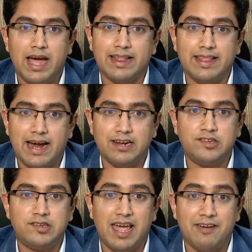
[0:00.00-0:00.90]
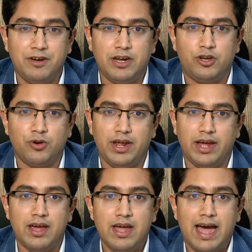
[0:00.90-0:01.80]
And that is evident
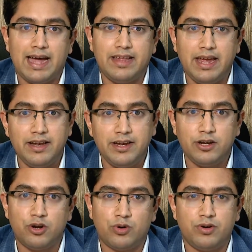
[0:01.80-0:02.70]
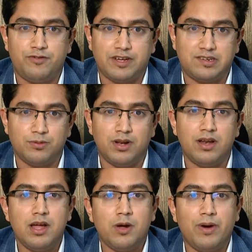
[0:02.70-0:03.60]
today at the Indian Drone
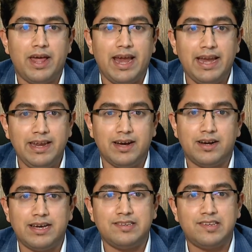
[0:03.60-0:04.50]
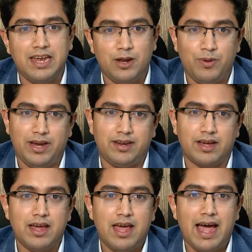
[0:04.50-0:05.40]
Festival, where India is
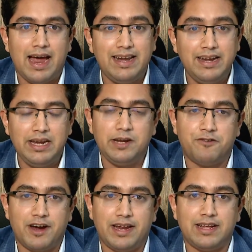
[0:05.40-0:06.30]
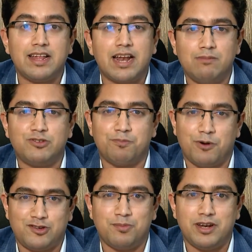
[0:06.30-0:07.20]
innovating and redefining the realms of
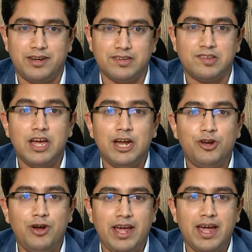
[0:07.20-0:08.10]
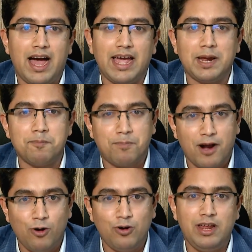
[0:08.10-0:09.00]
possibilities. Today, I can
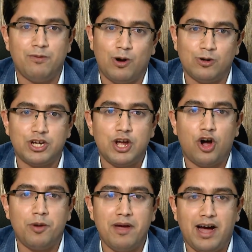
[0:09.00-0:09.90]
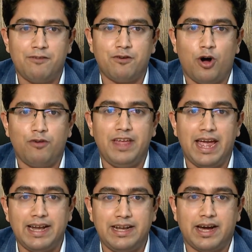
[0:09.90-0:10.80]
proudly vouch on behalf of
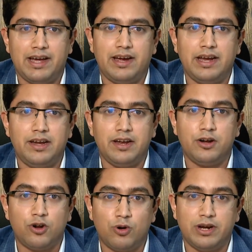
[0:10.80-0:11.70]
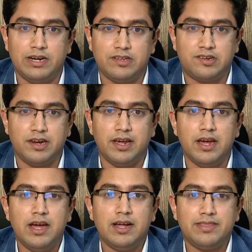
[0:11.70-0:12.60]
the entire Indian drone
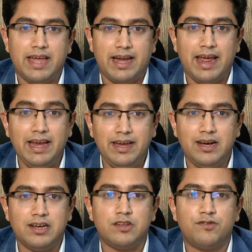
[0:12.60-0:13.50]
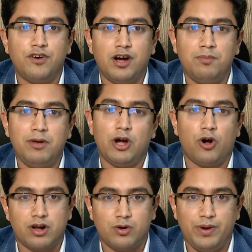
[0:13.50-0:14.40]
industry that India is firmly
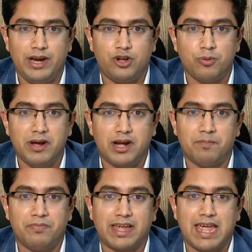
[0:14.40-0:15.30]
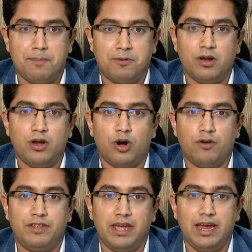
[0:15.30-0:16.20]
on our way to become the capital
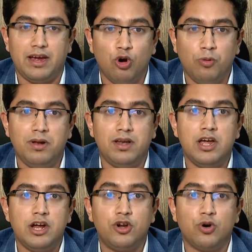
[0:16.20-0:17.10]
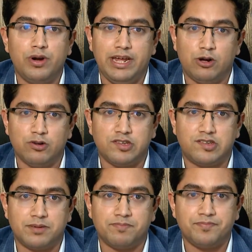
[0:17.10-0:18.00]
of the global drone
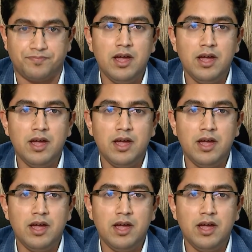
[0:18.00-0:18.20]
ecosystem.